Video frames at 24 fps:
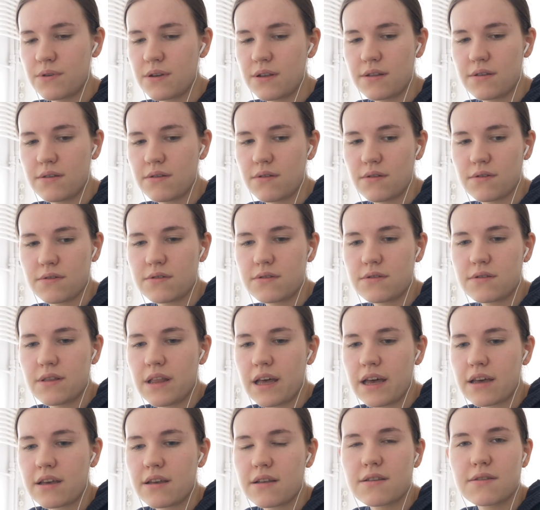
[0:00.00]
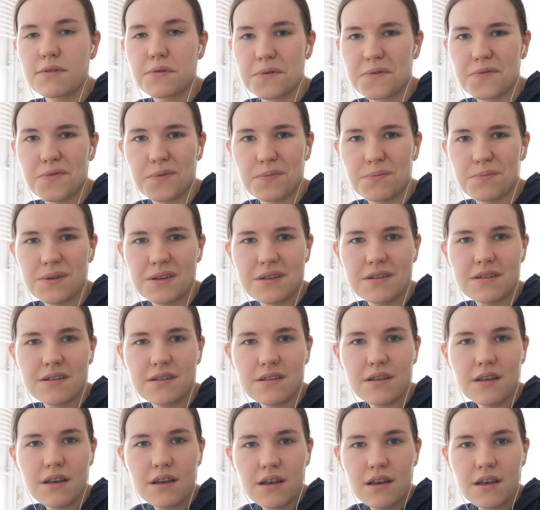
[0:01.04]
It's not forbidden,